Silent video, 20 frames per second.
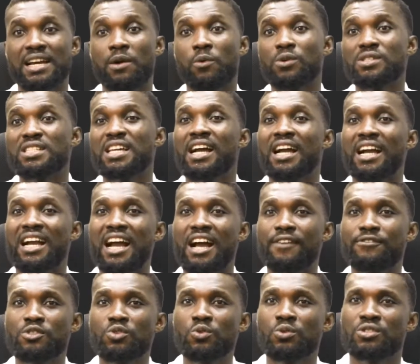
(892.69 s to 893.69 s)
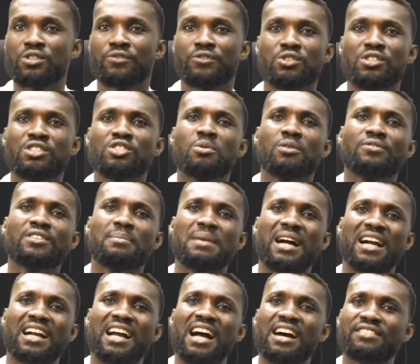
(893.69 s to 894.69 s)
Yeah, what? Carved stones. If you see, some of
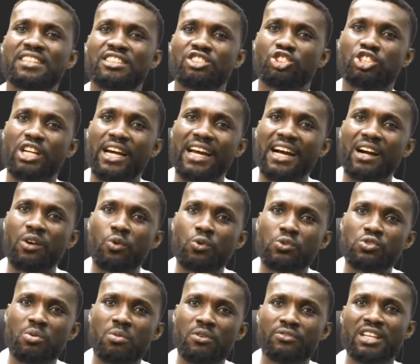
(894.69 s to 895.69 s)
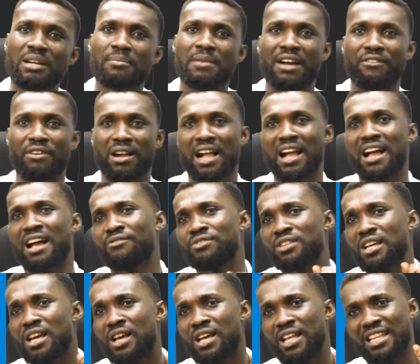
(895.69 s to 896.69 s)
them are carved in triangles, some of them are
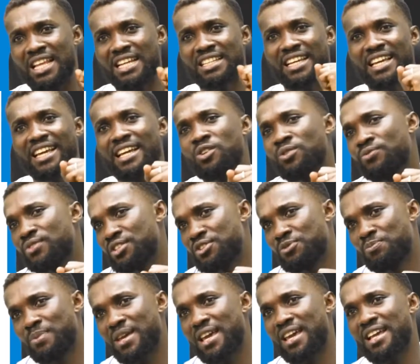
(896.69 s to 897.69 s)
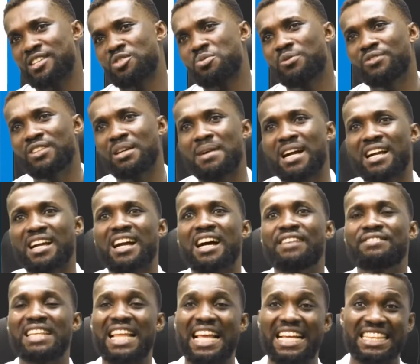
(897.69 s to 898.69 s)
carved like the head of a spear, some of them are
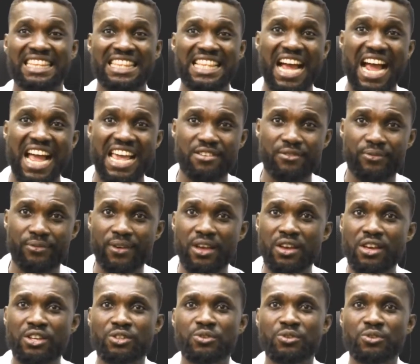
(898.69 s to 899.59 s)
carved like knife.